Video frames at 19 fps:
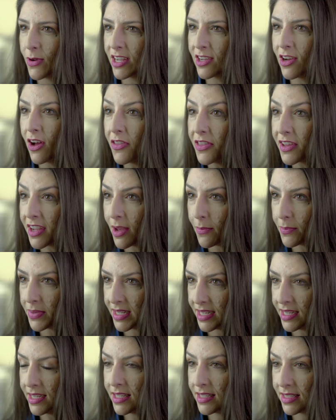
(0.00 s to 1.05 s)
I called the
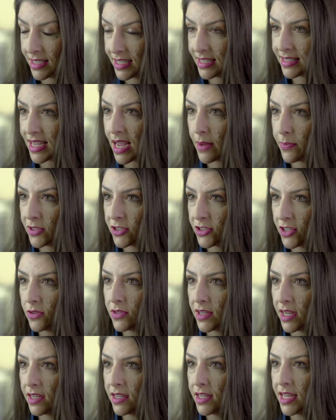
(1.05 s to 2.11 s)
company, and it's
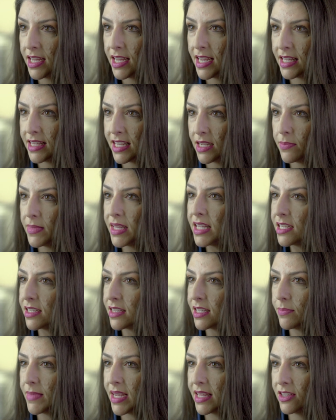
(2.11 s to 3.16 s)
Episona, and they
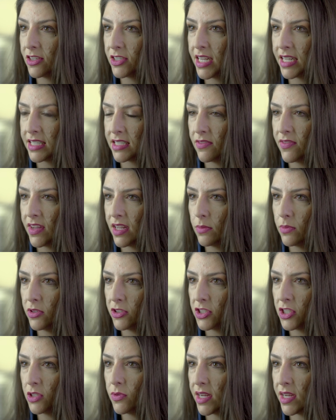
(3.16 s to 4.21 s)
immediately made their test available to